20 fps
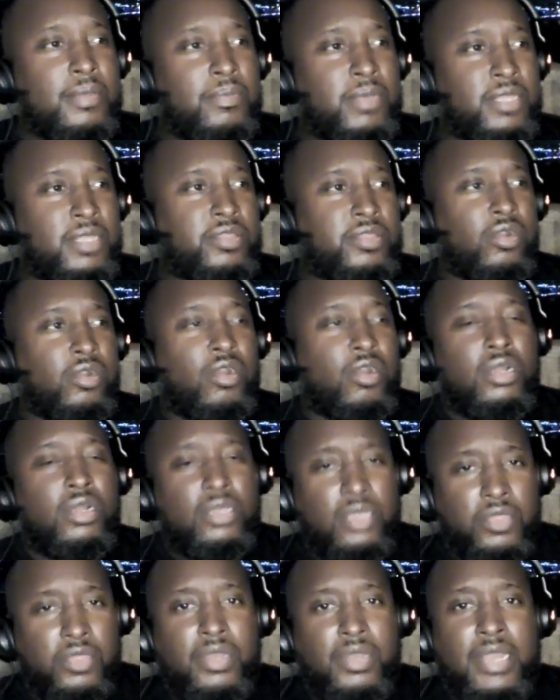but there
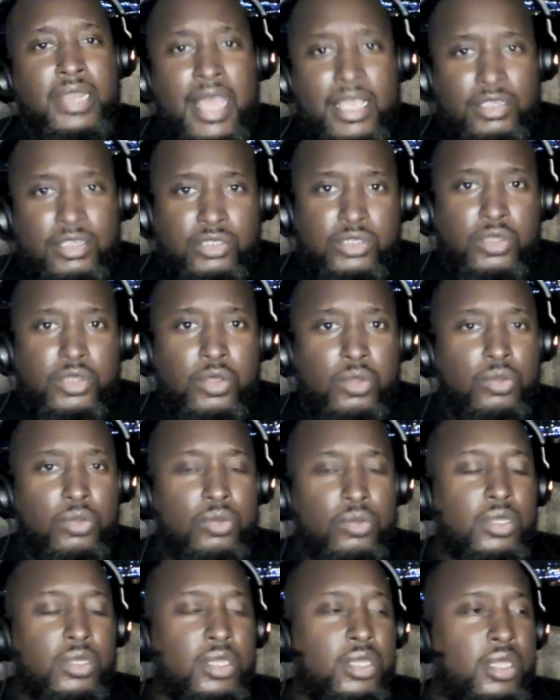are other lies told
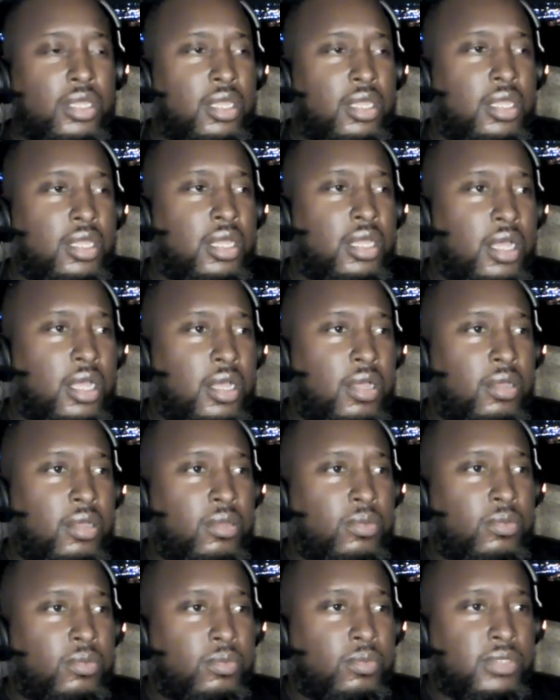uh,
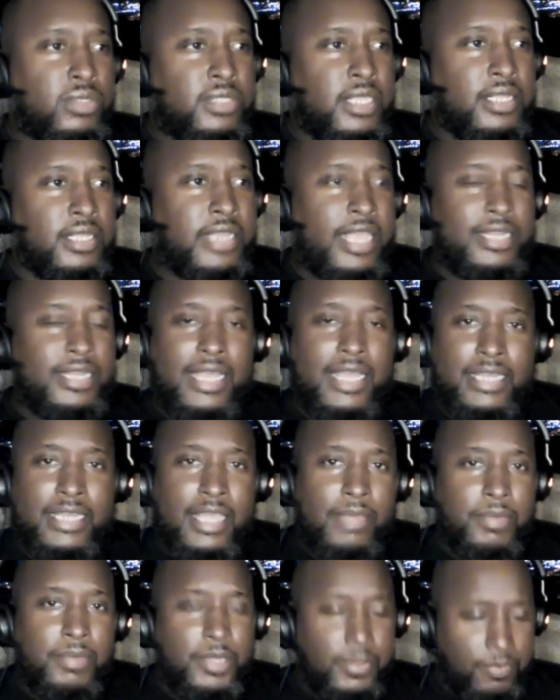within that
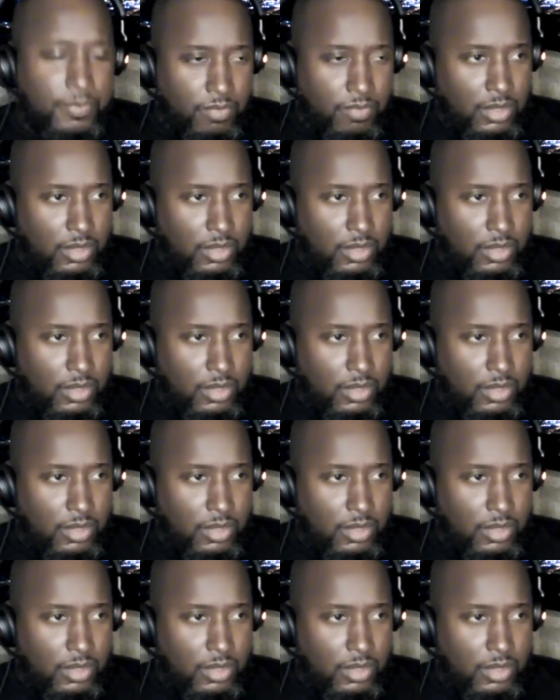dynamic.